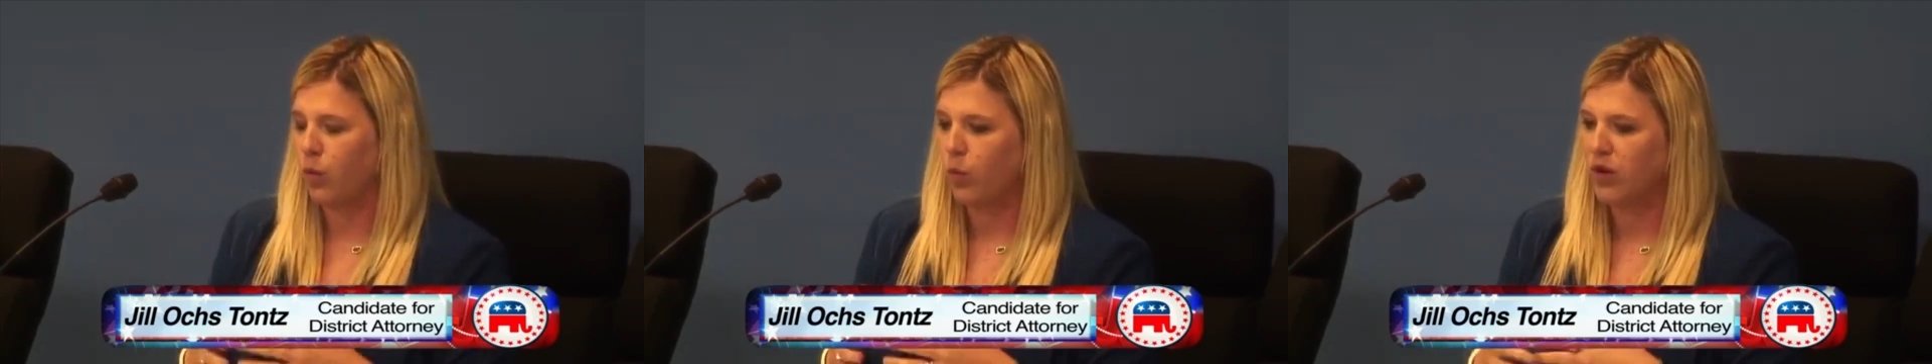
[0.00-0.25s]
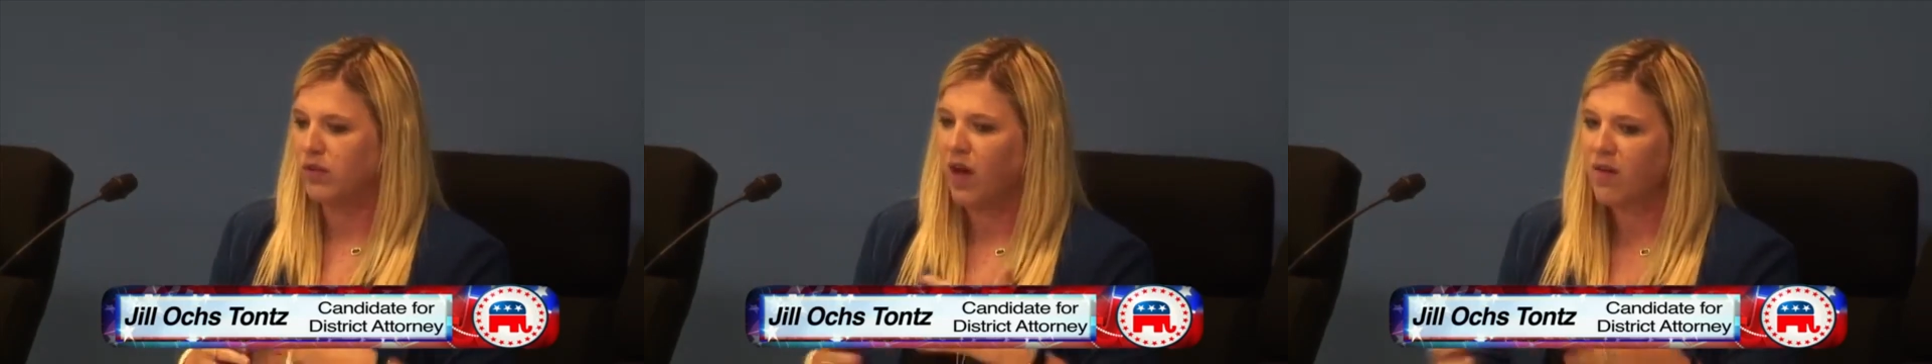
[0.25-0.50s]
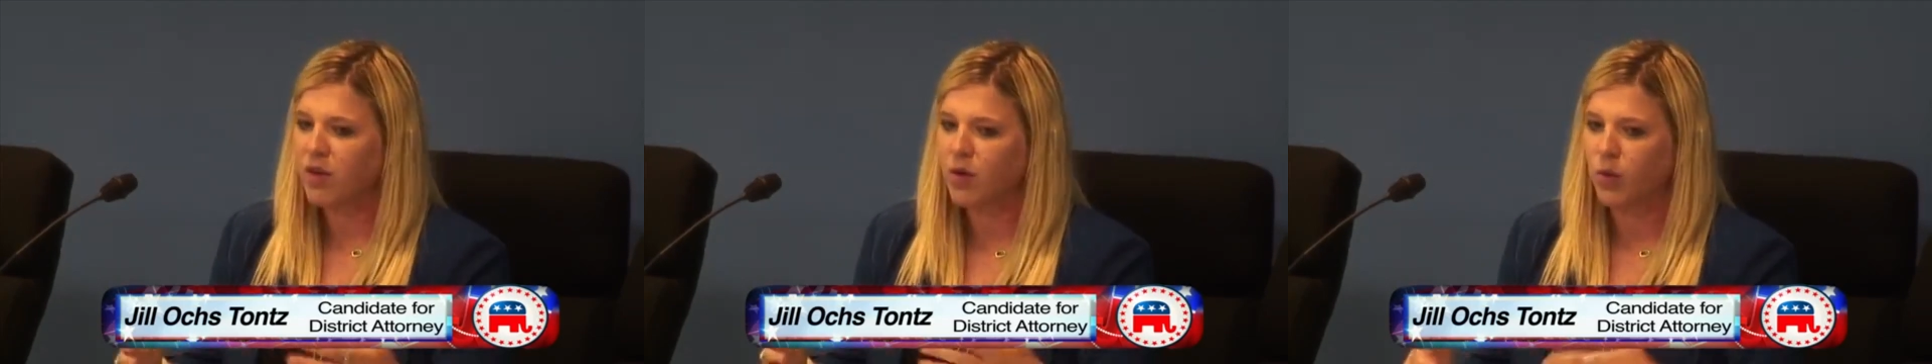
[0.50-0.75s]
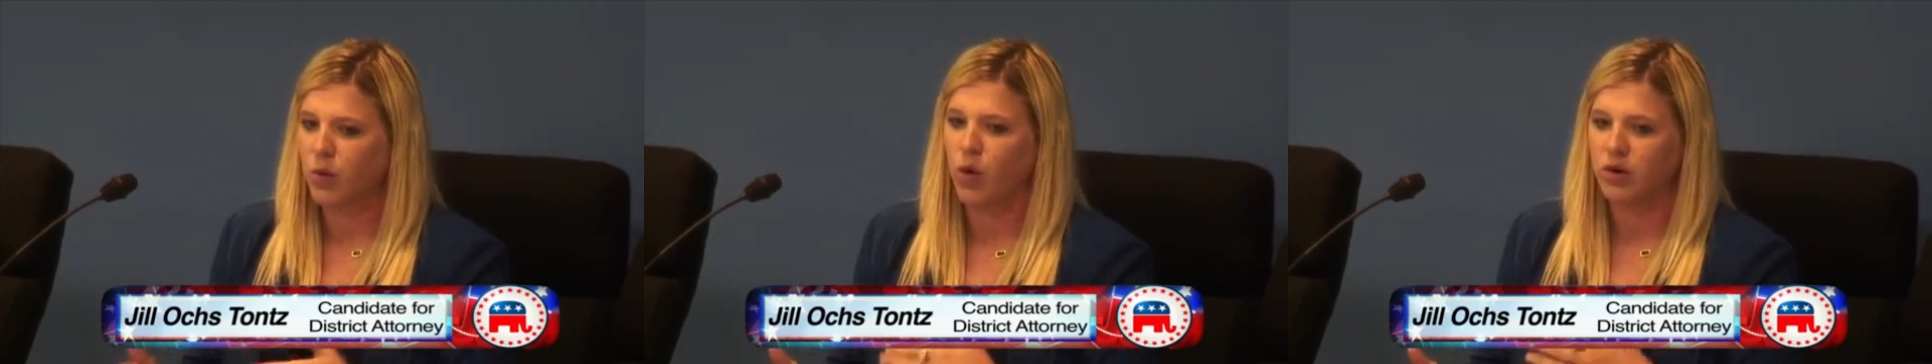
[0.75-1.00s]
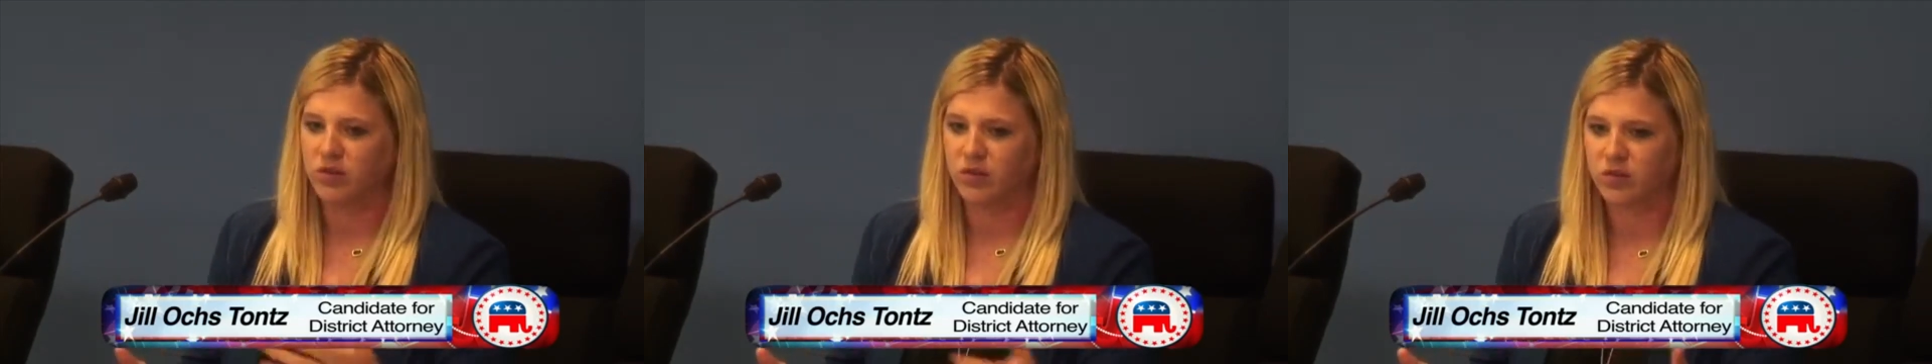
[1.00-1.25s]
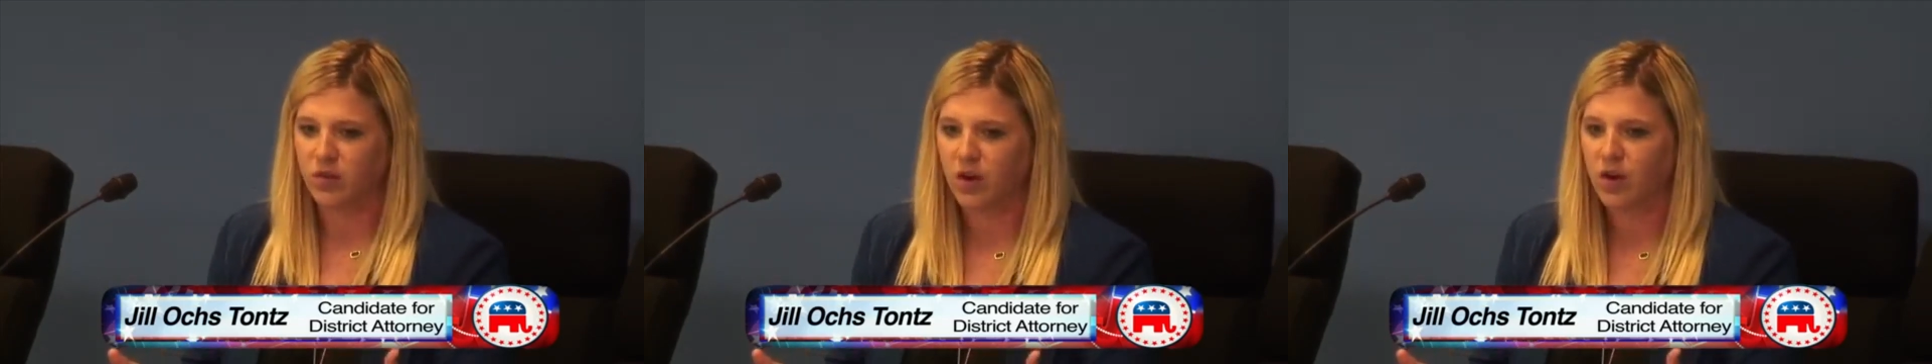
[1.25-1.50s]
we love it, we want to
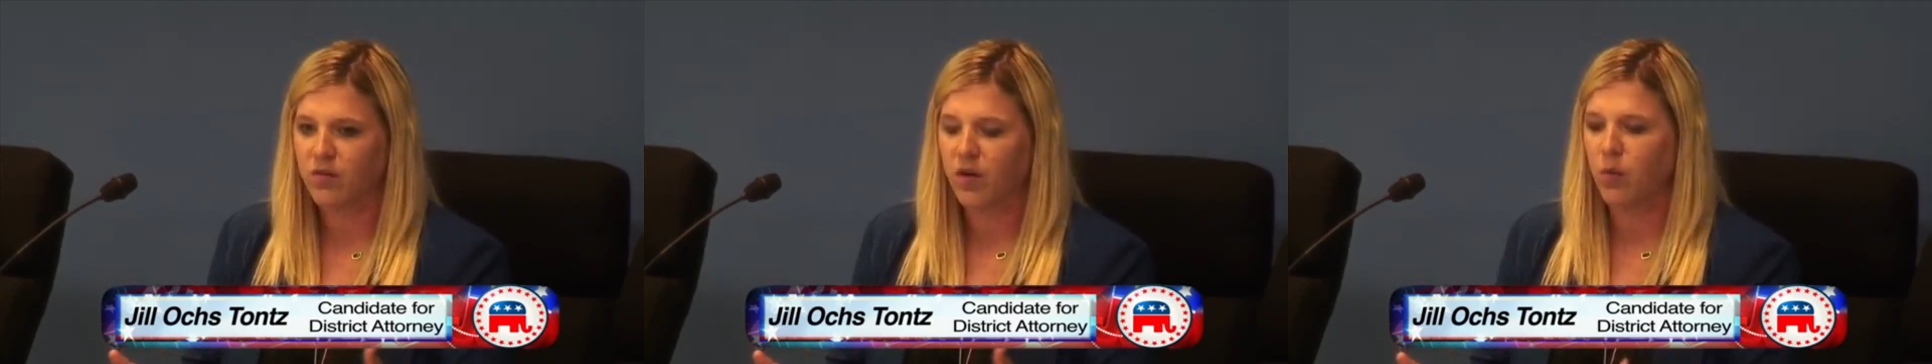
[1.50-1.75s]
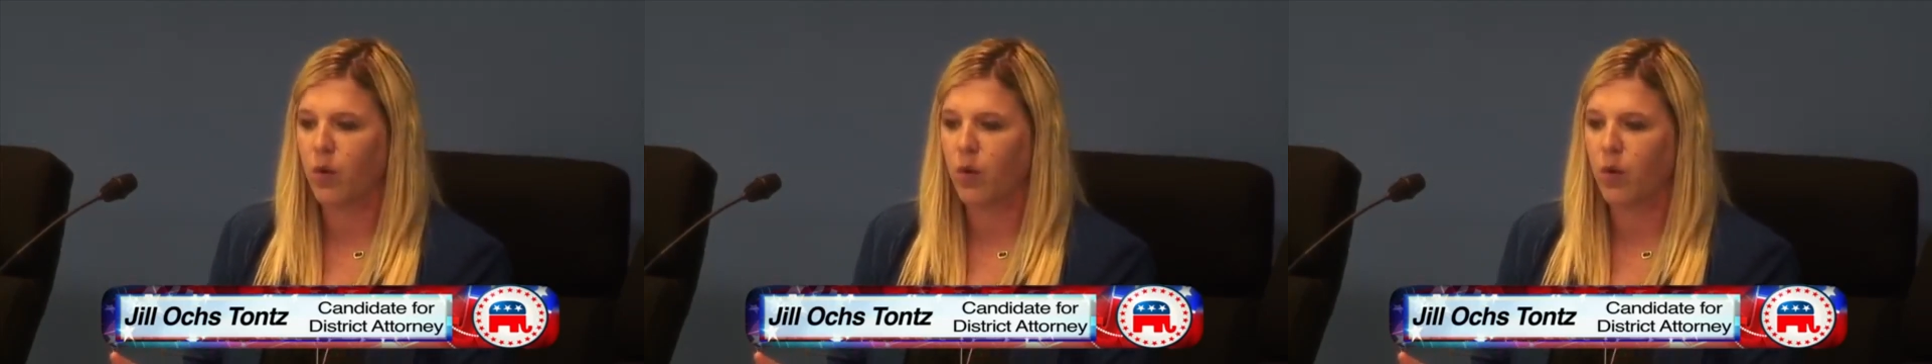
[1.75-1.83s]
serve, and we